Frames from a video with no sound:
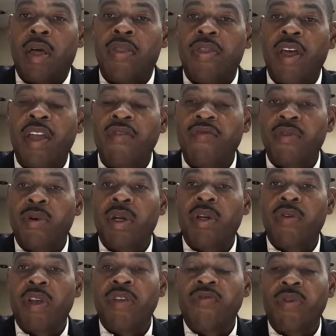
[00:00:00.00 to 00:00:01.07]
Thankful
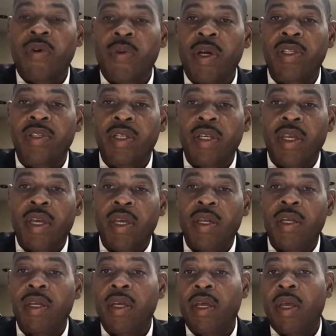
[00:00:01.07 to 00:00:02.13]
and grateful once
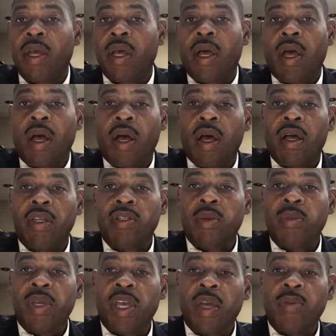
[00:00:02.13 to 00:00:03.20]
again
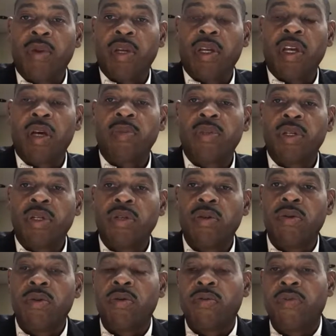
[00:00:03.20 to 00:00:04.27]
to be able to come to
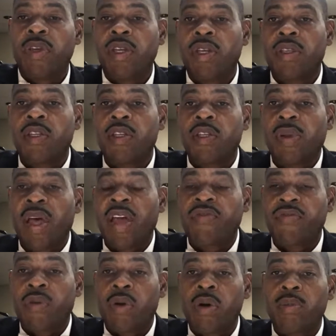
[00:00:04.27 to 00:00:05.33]
you via this
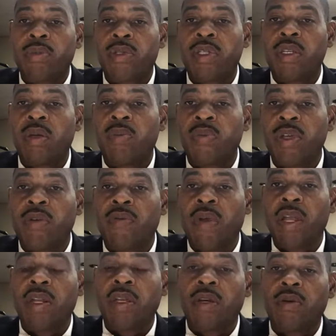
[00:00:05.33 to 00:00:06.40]
platform,
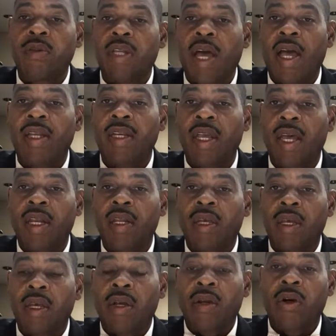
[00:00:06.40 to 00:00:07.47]
cmpradio.net,
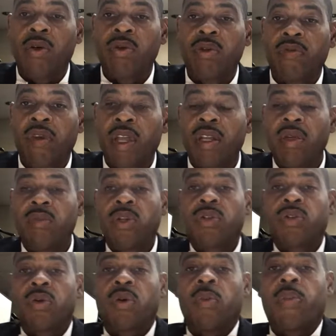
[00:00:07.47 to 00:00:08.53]
cultivating
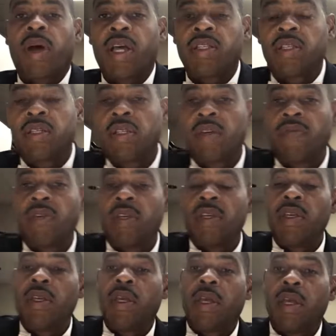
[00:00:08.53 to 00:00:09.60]
mature
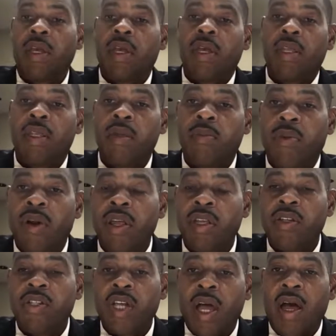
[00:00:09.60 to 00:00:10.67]
positivity, the
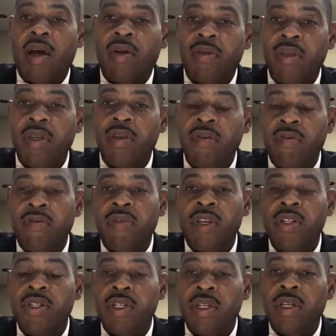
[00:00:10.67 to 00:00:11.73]
brainchild, the
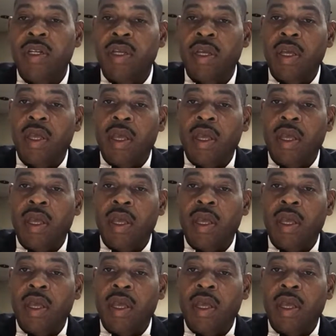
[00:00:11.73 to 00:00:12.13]
vision